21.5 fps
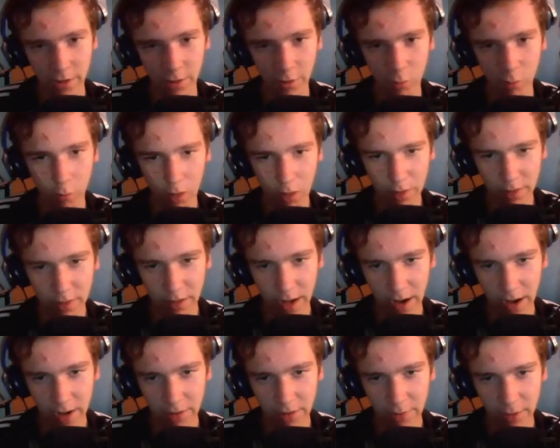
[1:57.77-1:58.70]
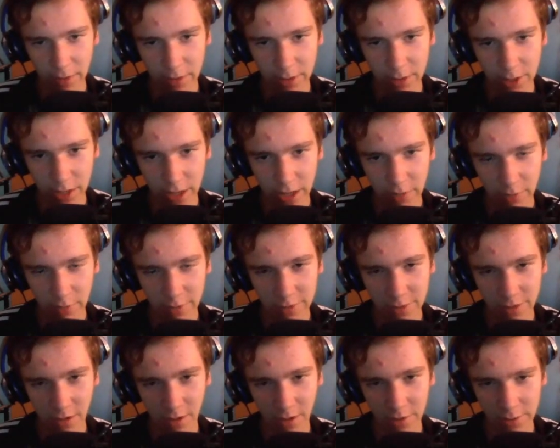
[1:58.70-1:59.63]
What kind of
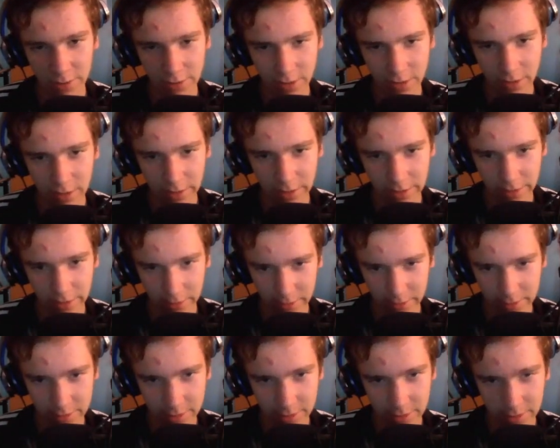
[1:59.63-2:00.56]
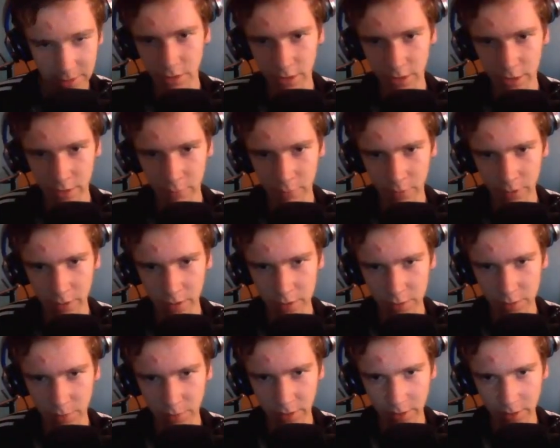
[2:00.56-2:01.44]
enchantments are these? And we need to make